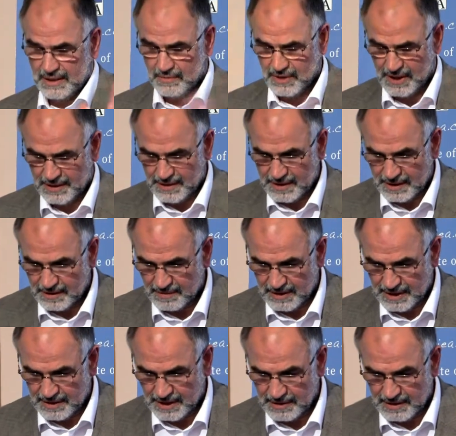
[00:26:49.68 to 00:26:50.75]
rather than
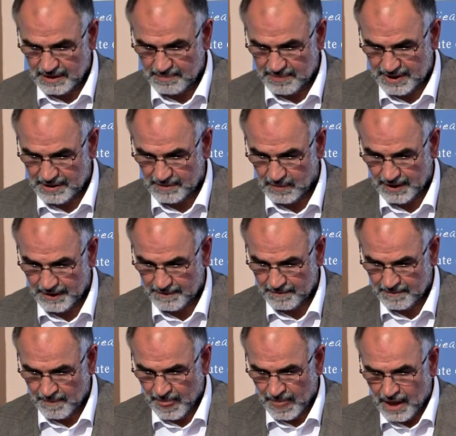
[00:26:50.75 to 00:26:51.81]
in Pillar 1?
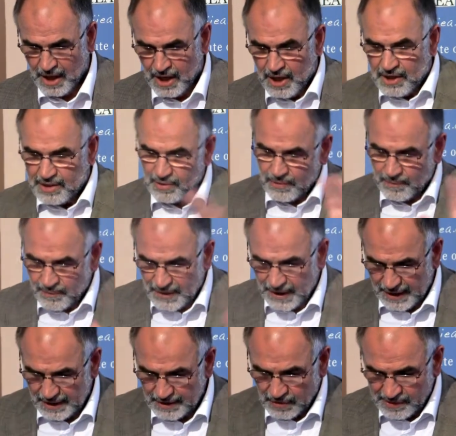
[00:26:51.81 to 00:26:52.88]
So
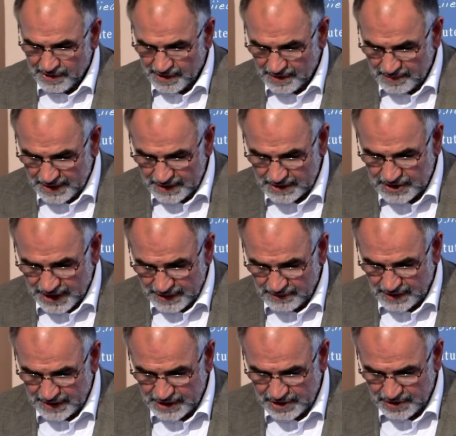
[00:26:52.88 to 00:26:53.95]
those are some of the
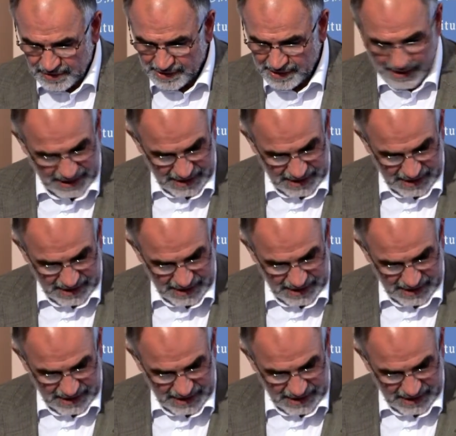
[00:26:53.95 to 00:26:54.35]
general issues.